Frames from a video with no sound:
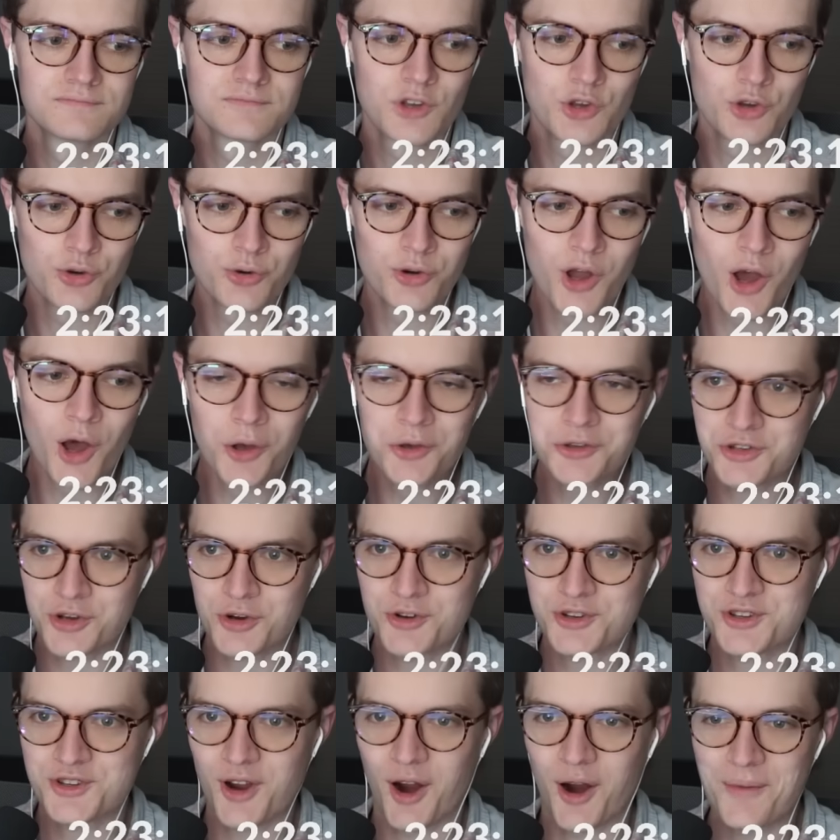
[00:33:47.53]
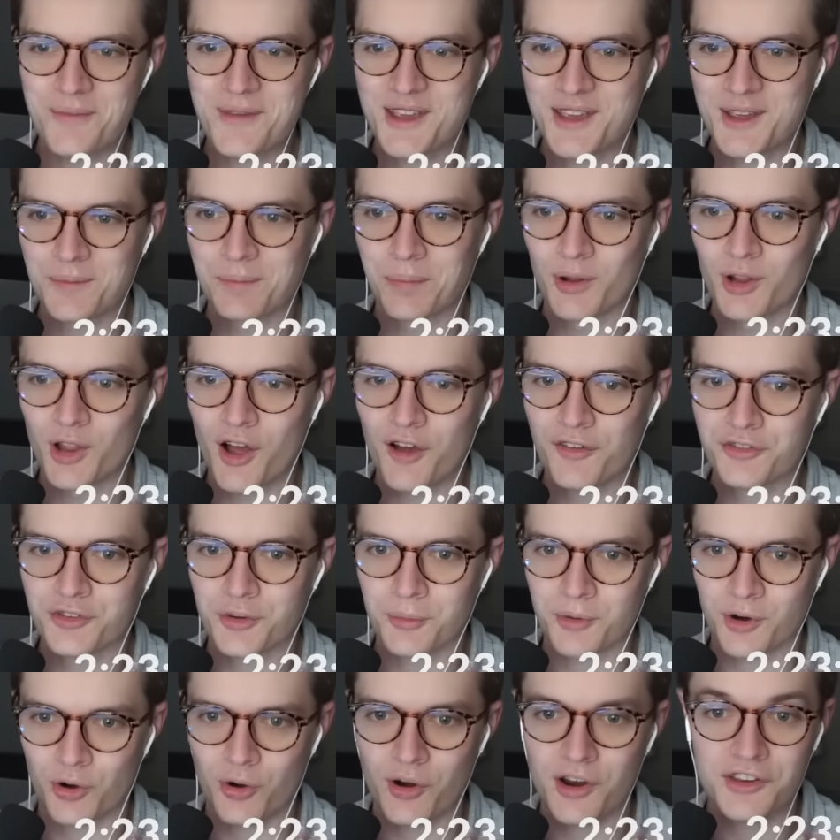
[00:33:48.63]
Who knows, her Starmie could pull off
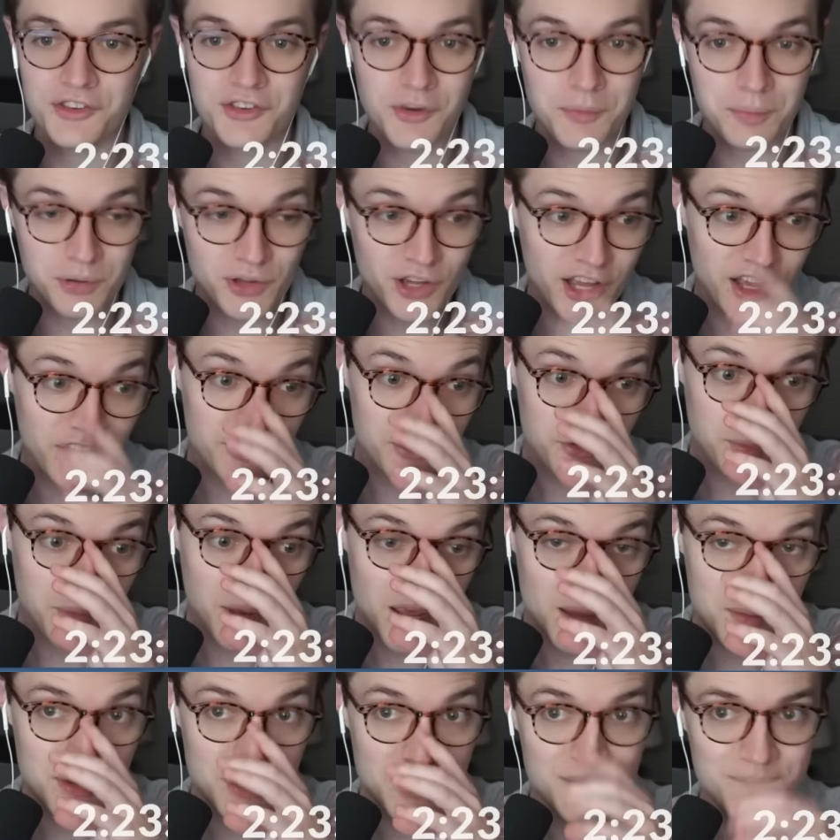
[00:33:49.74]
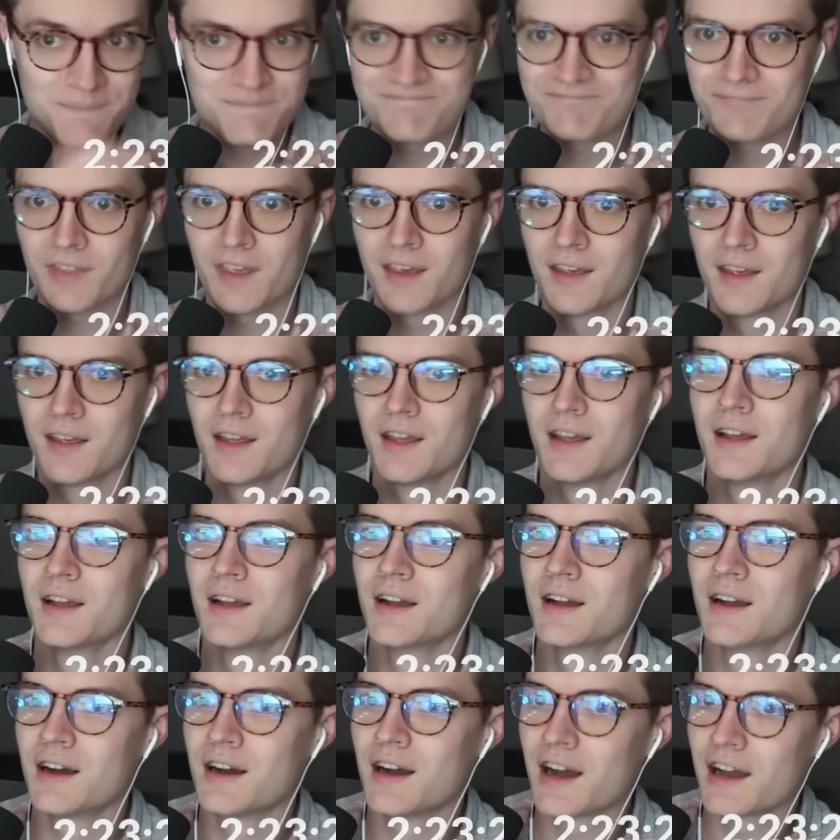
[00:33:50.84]
some crazy plans, maybe?
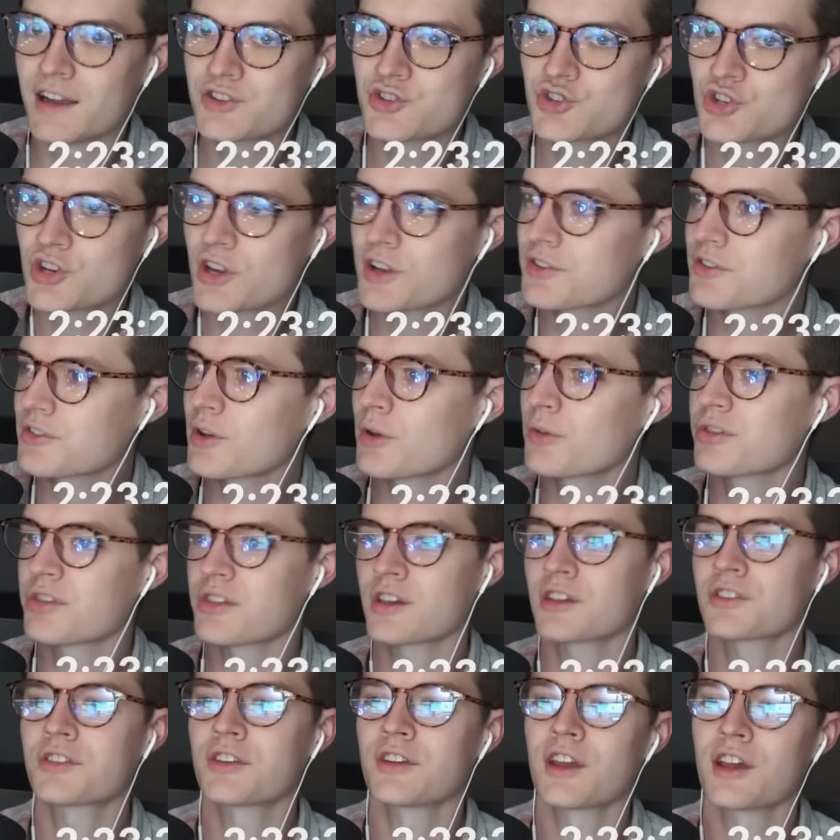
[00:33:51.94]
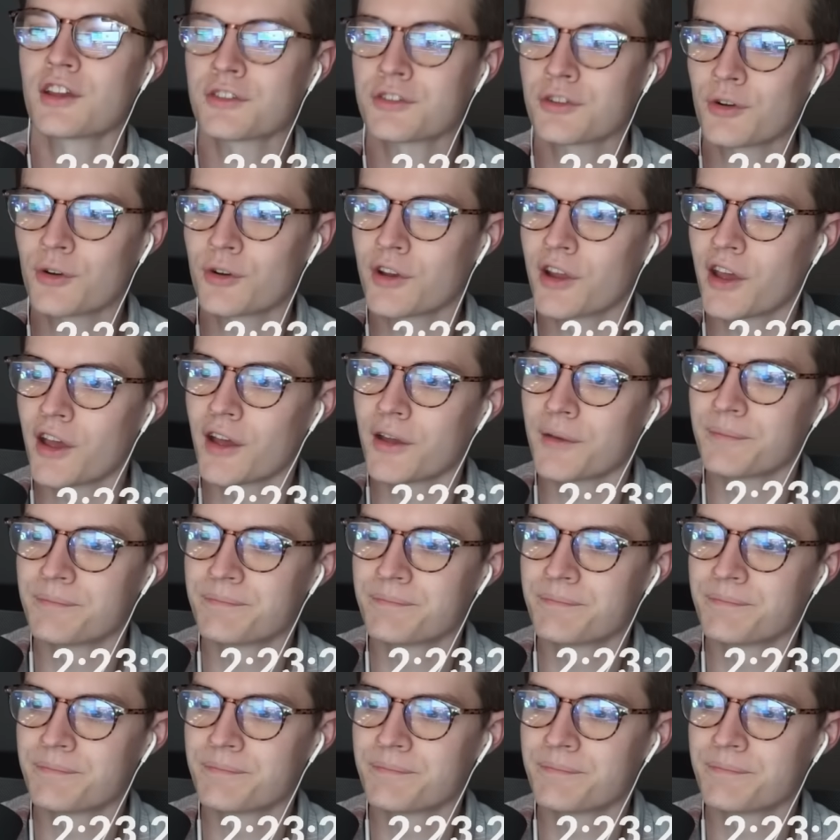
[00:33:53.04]
I just don't think today's her day.